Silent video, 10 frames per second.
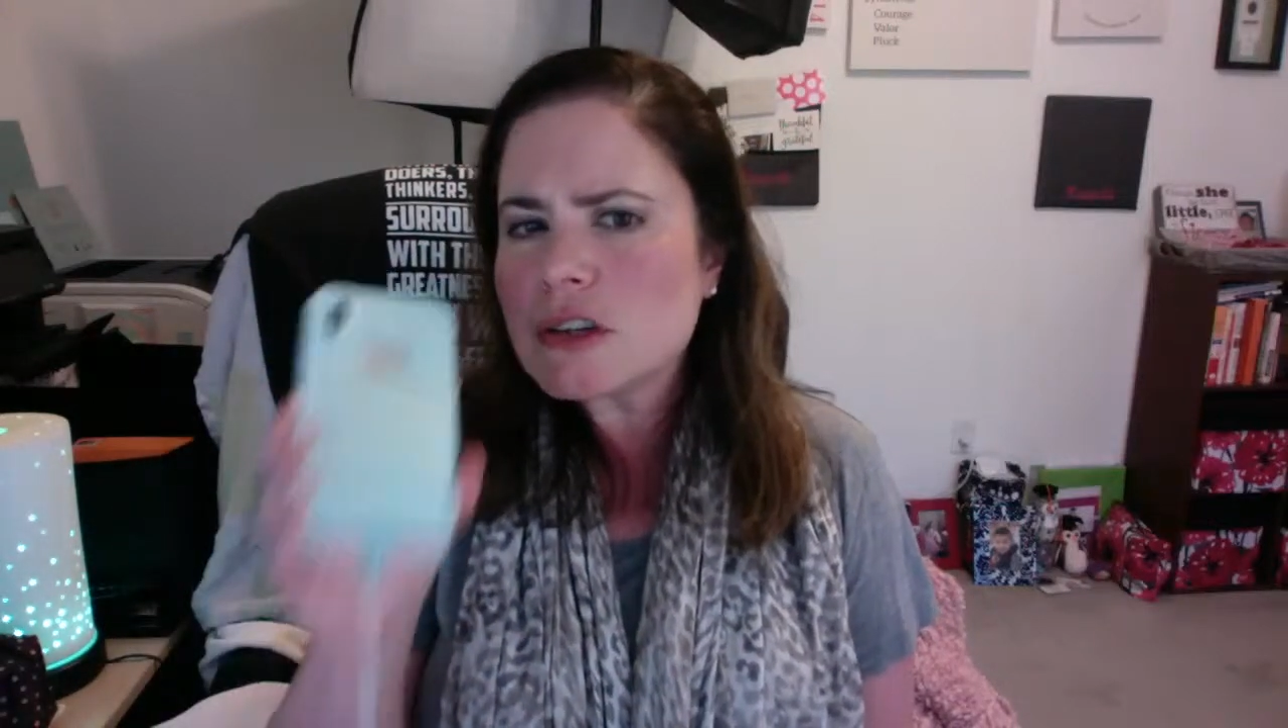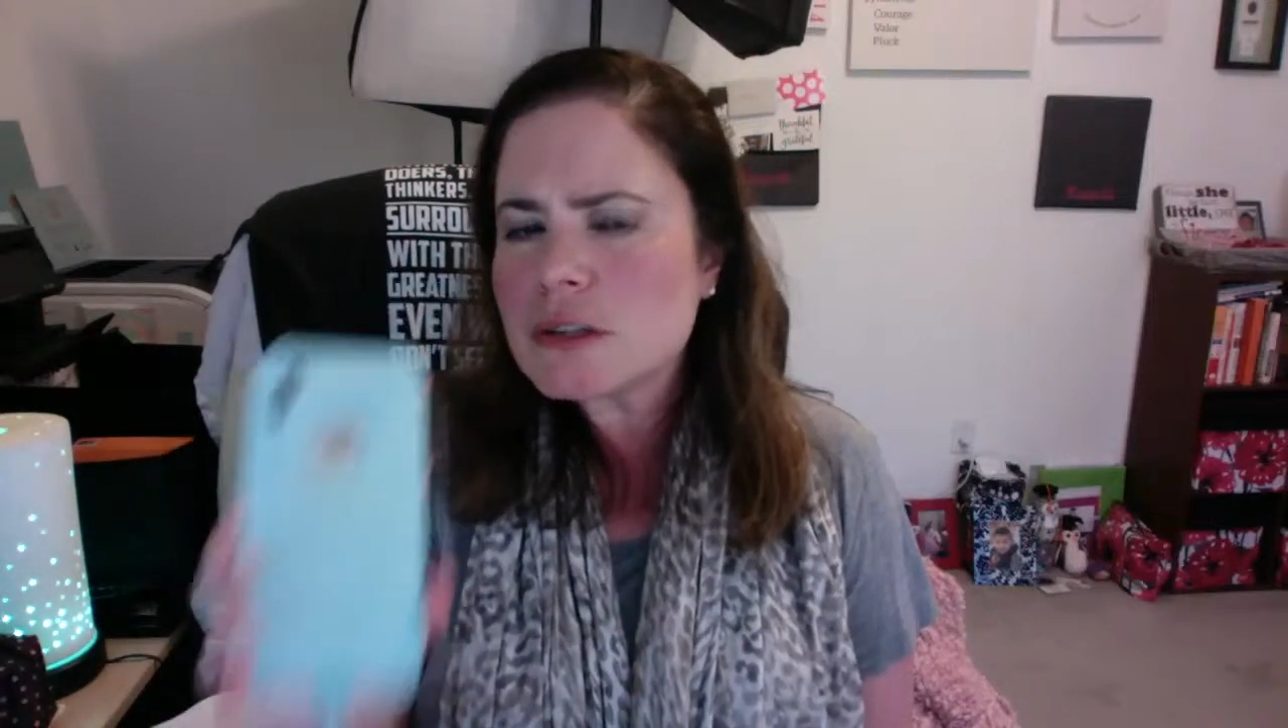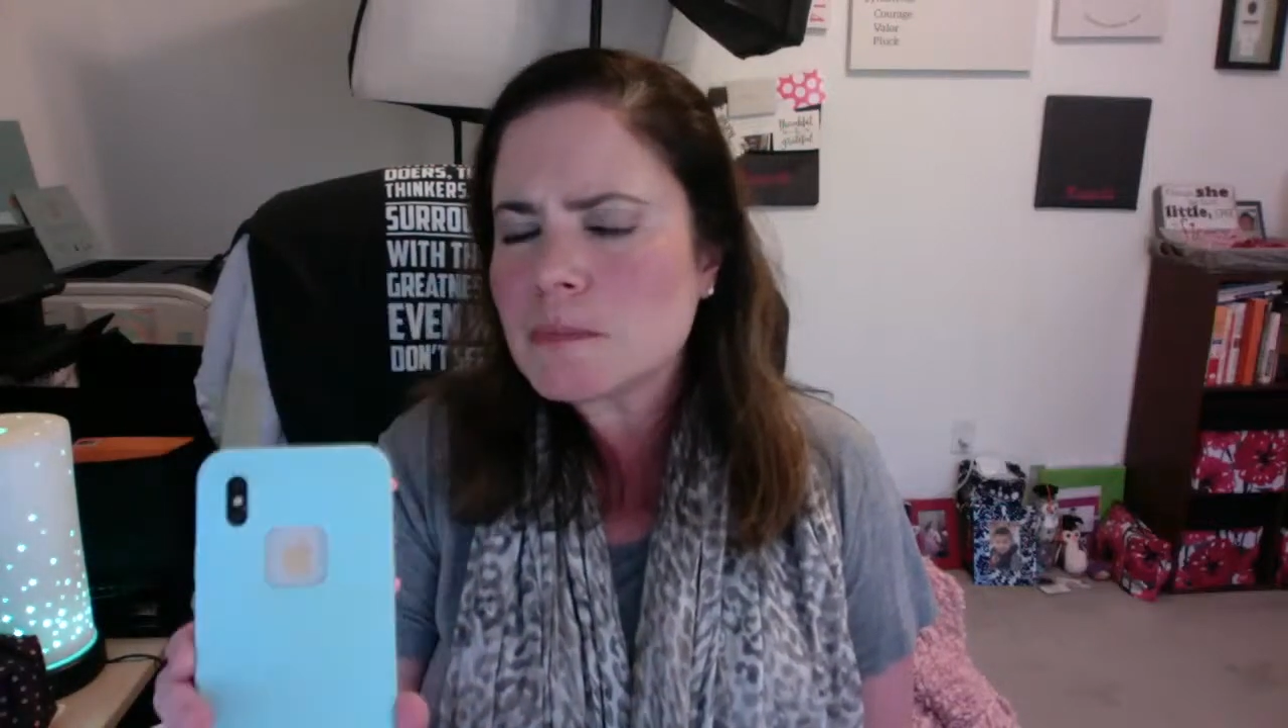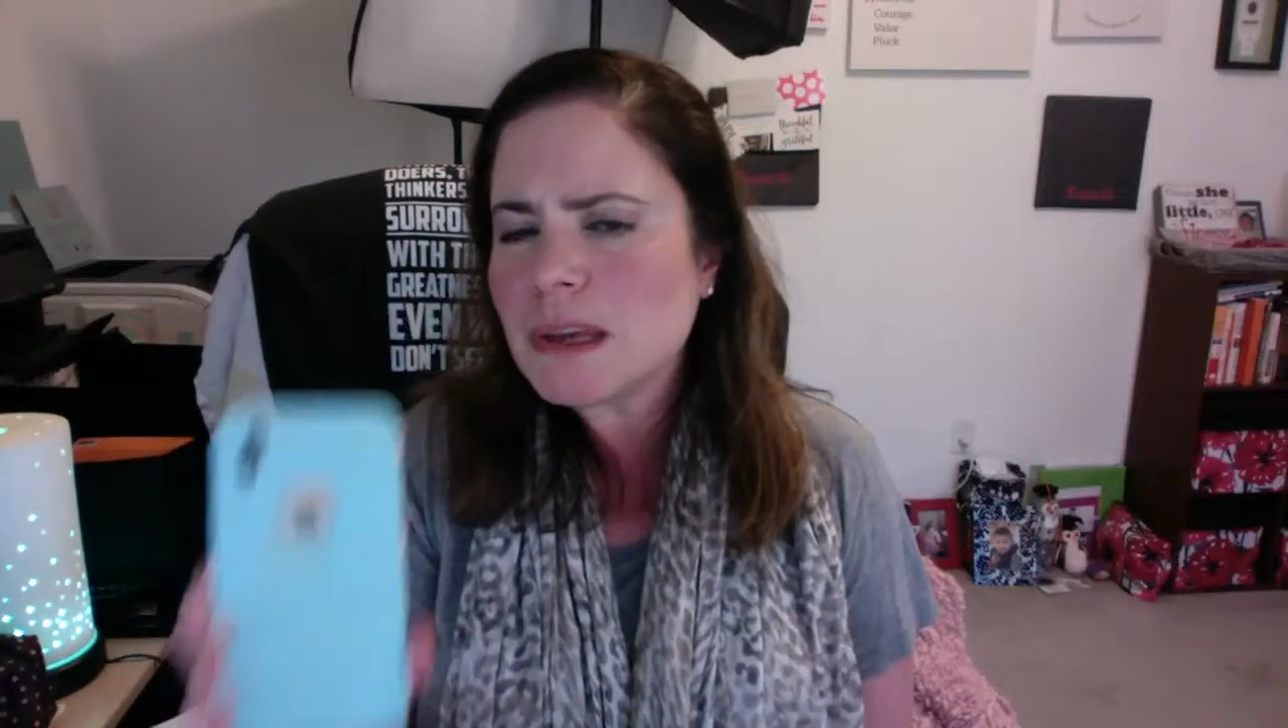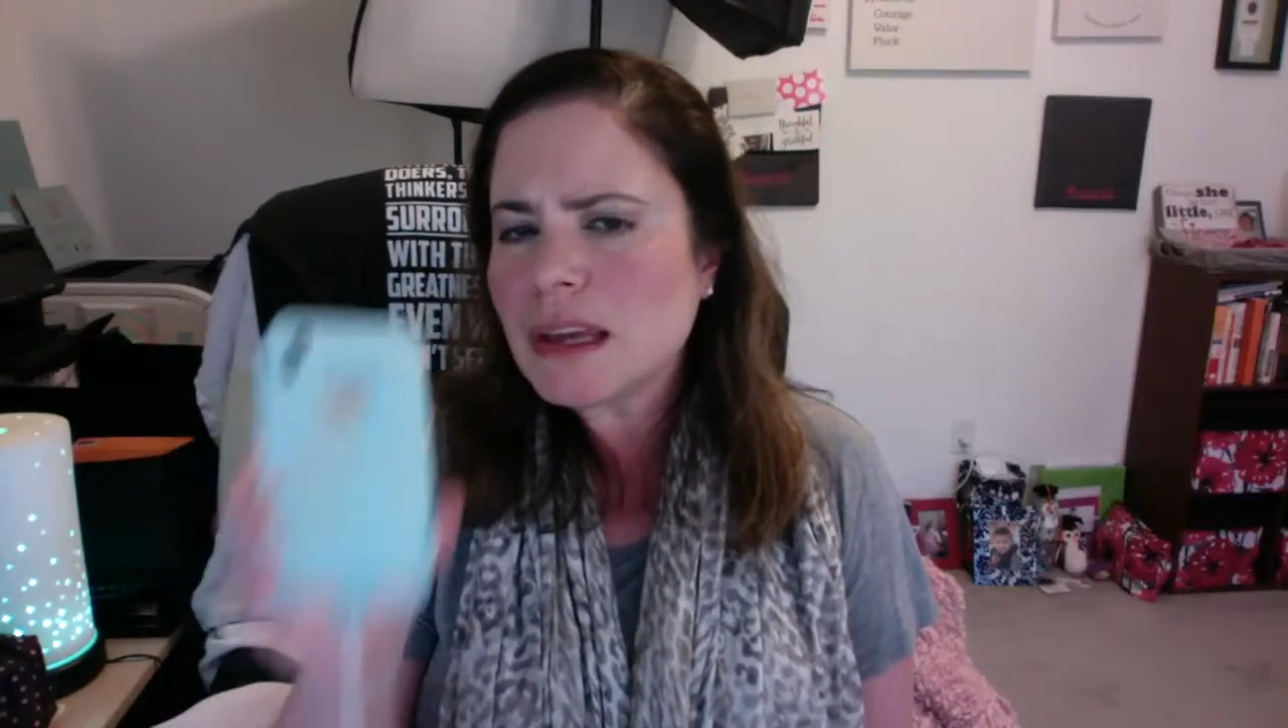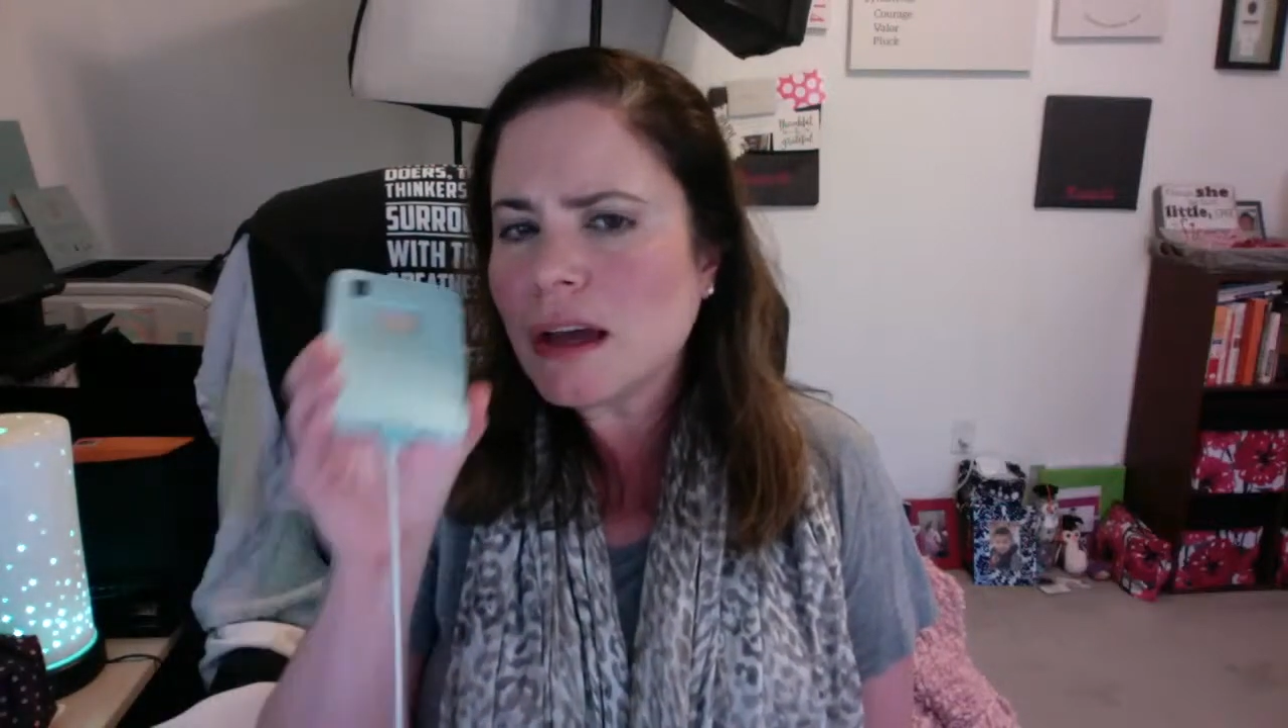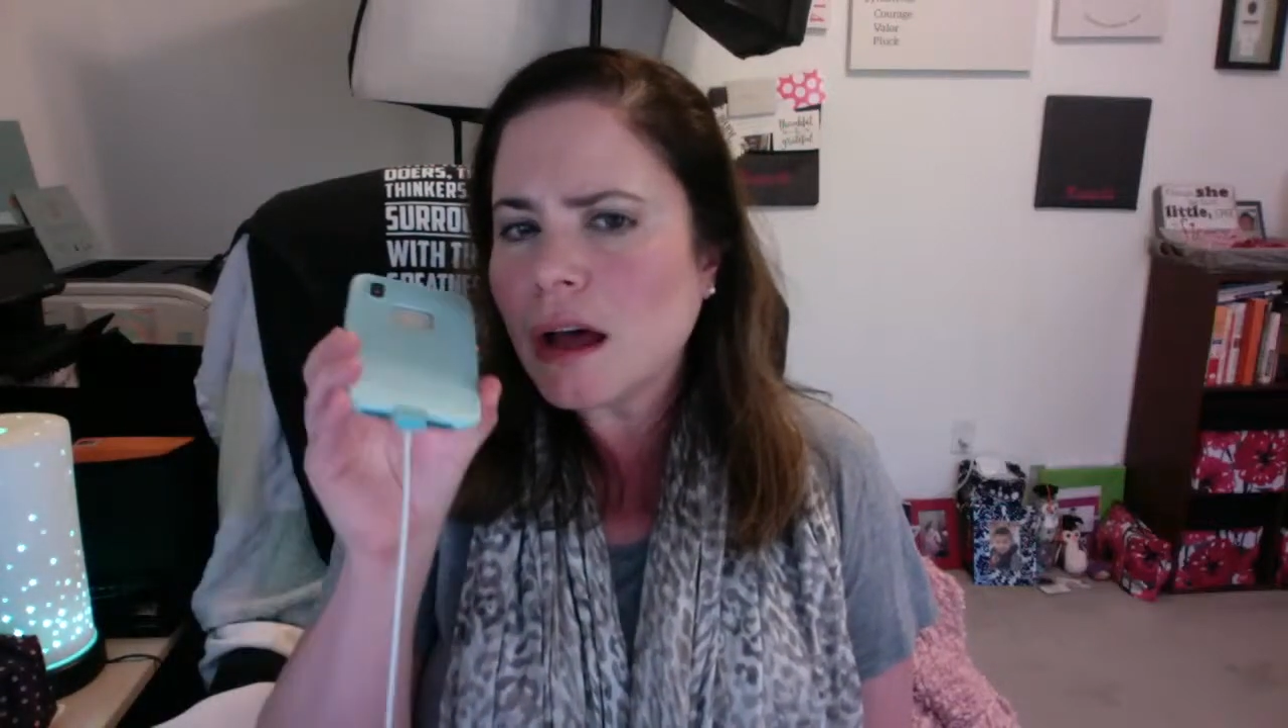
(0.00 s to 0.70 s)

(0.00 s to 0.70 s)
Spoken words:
just be